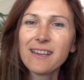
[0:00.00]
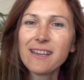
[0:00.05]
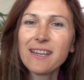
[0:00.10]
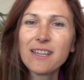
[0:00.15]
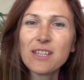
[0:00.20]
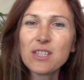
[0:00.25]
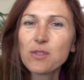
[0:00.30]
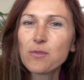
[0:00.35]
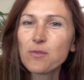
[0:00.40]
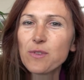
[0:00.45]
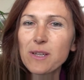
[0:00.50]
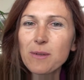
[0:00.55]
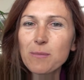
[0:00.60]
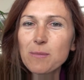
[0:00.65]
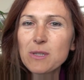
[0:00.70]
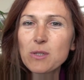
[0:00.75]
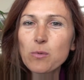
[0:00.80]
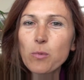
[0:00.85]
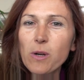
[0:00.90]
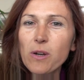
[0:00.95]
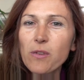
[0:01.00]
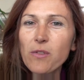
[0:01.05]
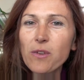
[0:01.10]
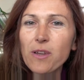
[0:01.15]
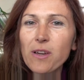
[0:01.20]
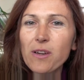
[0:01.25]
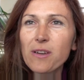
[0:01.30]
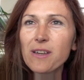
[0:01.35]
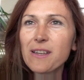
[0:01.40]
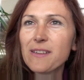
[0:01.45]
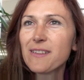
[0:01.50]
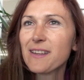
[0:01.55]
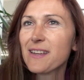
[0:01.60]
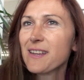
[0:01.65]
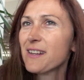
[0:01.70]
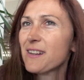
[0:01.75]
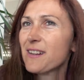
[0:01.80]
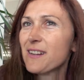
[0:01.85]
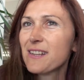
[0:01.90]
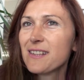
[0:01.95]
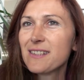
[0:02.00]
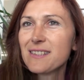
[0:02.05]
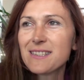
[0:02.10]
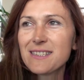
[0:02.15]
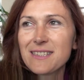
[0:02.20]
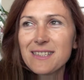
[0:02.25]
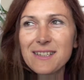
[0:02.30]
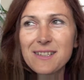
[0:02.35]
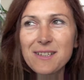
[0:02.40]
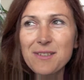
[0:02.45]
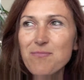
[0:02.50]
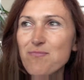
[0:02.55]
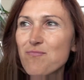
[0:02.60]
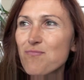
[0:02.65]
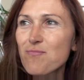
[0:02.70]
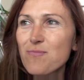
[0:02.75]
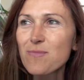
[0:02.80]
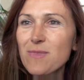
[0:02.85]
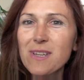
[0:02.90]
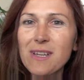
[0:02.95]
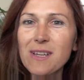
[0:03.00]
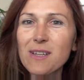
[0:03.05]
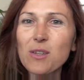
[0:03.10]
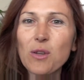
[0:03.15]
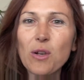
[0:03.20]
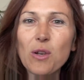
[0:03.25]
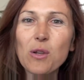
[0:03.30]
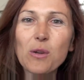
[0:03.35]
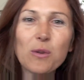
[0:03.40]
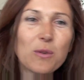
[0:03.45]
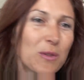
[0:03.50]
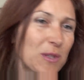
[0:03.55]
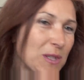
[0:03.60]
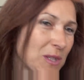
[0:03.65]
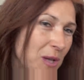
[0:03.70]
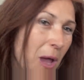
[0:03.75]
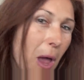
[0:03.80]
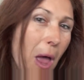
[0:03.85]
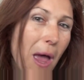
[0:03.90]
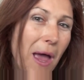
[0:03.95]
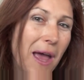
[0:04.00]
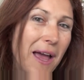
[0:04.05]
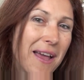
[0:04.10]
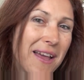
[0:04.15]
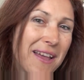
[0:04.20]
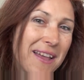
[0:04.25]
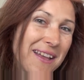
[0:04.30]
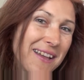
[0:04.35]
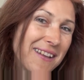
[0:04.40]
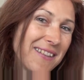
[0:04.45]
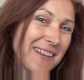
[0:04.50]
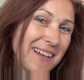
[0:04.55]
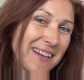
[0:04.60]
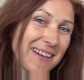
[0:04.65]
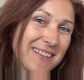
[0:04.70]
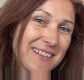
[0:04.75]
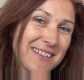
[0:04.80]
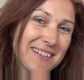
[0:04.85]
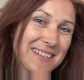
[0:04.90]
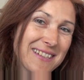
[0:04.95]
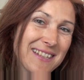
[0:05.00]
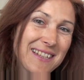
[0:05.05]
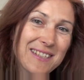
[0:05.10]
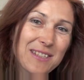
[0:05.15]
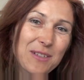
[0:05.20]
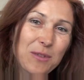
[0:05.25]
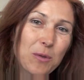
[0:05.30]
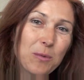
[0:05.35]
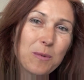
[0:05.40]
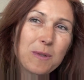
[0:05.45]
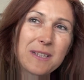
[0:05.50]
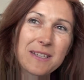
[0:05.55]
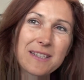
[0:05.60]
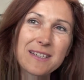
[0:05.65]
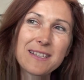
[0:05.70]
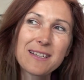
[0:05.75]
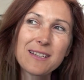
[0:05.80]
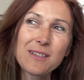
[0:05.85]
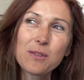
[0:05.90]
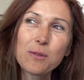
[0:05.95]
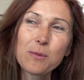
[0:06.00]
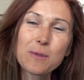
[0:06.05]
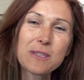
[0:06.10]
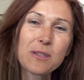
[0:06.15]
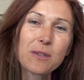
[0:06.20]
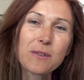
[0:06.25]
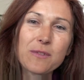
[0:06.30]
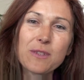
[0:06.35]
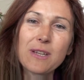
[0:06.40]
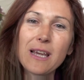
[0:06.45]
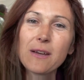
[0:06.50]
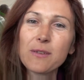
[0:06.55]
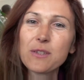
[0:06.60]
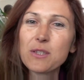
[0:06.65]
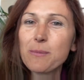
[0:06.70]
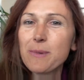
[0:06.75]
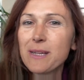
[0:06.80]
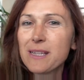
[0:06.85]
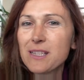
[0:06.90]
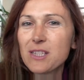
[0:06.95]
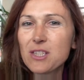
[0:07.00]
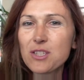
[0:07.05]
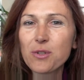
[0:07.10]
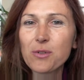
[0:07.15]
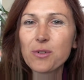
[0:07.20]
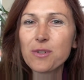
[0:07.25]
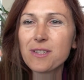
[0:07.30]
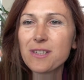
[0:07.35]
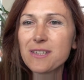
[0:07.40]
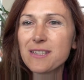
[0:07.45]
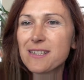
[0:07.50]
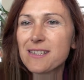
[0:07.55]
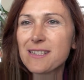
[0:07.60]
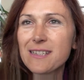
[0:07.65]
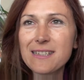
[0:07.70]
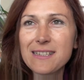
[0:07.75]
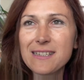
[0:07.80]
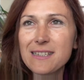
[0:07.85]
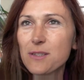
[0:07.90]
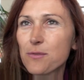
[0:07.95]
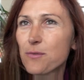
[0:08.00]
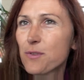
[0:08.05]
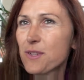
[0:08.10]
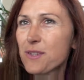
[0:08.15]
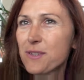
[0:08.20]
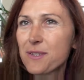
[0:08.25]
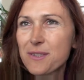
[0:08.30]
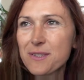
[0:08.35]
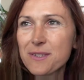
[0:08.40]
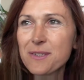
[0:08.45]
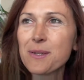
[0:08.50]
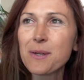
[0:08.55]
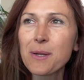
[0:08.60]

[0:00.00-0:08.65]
each of them is worth going there, and you lose the others. That's always, you always have to make a choice, and that's difficult.